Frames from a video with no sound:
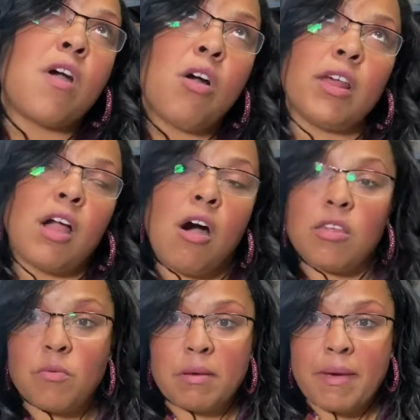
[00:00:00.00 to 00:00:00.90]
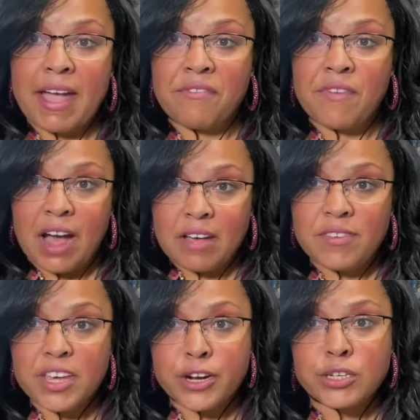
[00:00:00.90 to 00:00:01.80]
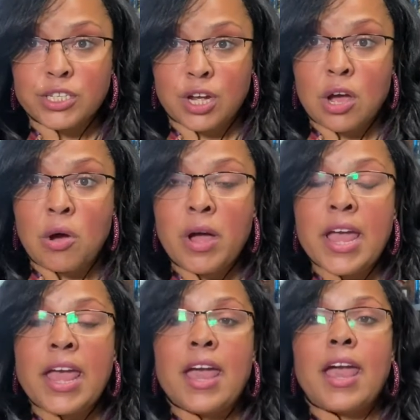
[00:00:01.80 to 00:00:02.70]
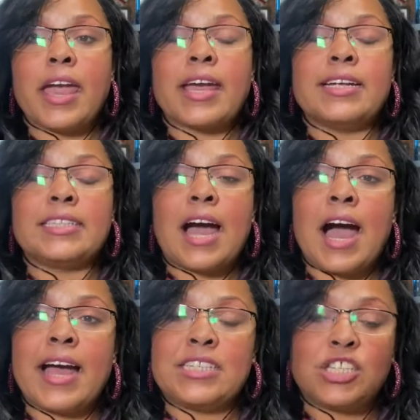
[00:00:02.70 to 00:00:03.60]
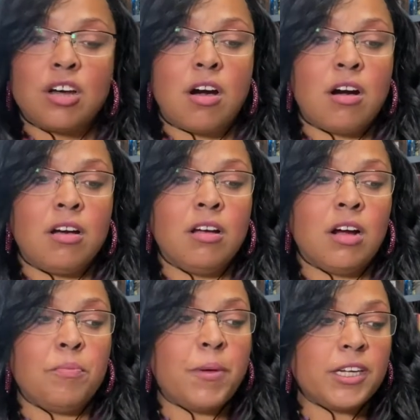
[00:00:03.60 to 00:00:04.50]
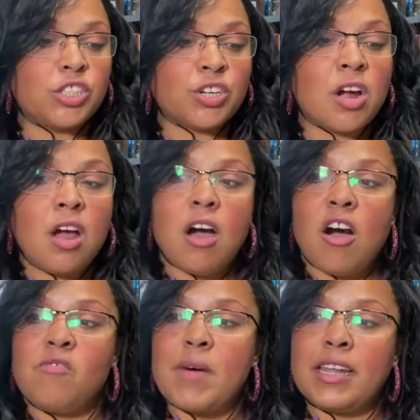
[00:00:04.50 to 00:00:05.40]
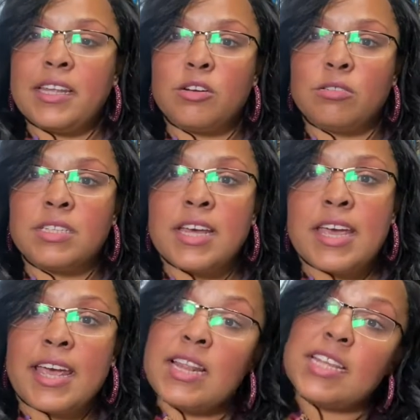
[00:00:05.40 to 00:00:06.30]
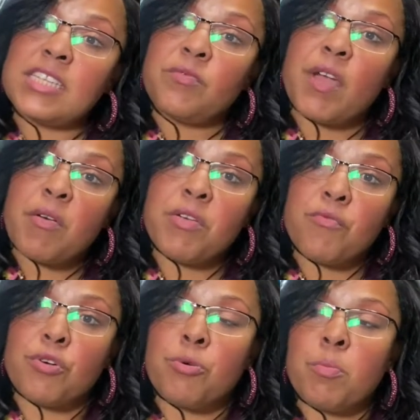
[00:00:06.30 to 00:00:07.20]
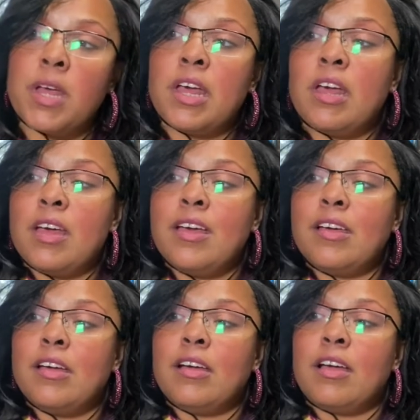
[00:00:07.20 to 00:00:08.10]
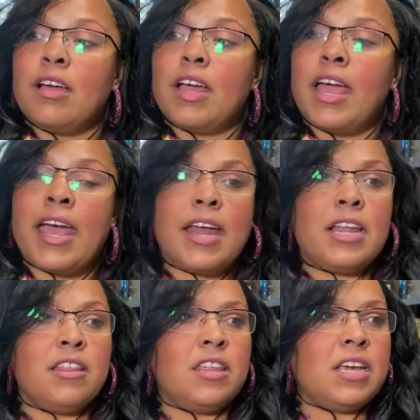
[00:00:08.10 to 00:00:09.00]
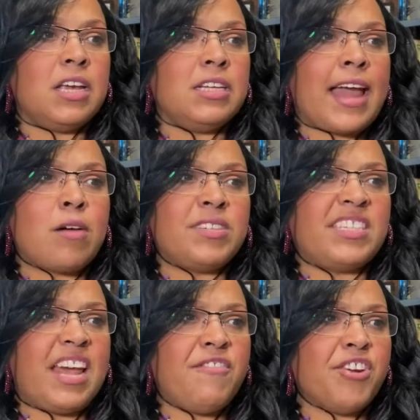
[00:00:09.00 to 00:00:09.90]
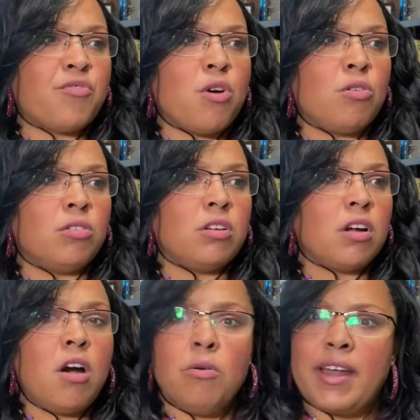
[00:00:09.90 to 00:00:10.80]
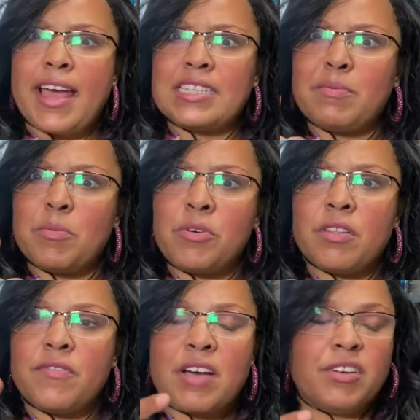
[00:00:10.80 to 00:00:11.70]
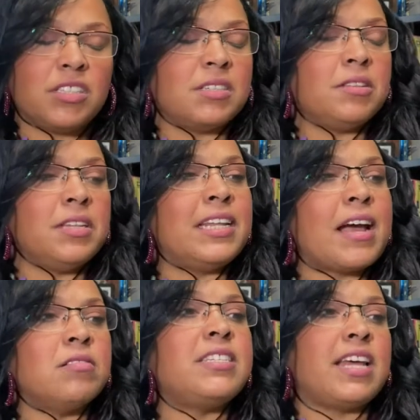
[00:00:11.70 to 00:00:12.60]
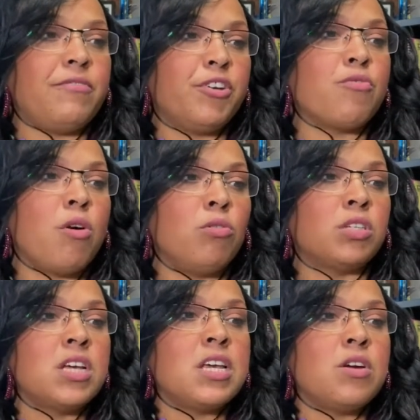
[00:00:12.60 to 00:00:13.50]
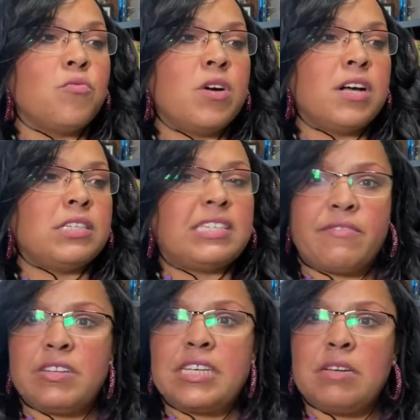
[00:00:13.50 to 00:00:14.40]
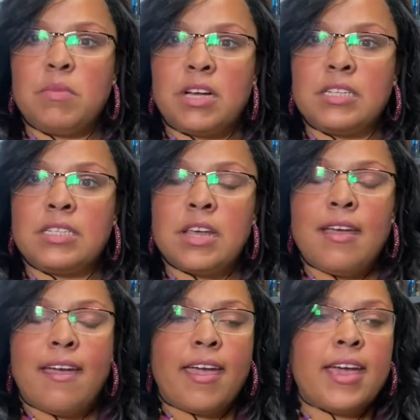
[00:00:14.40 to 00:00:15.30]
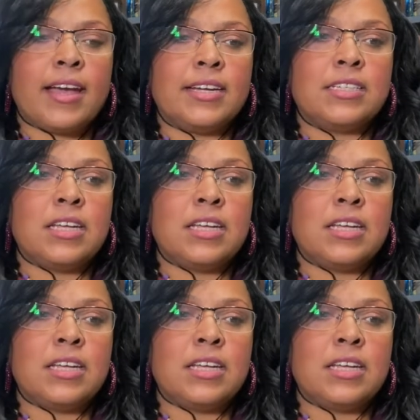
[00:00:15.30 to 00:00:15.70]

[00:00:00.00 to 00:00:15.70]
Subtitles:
all the way back 5 years ago, and I saw a picture of my littles in this very room, and the now 7-year-old, oh, it has to be more than 5 years, the now 7-year-old was 17 months, and